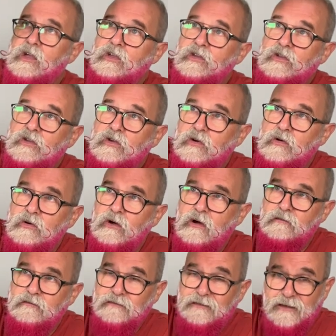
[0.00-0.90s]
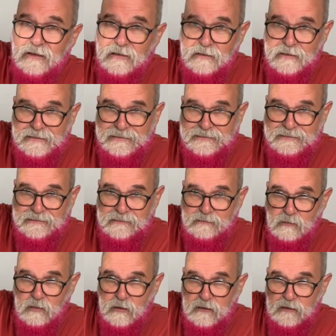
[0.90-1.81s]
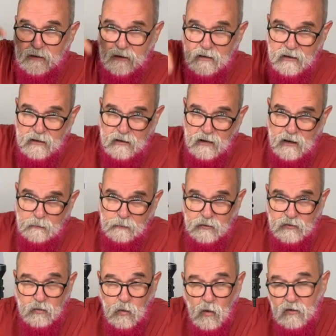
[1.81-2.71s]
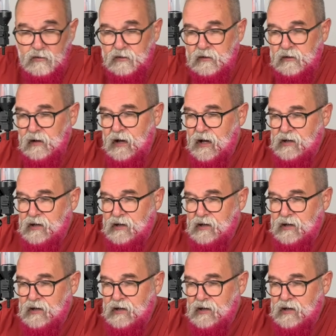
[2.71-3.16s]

You fill this with, I put water,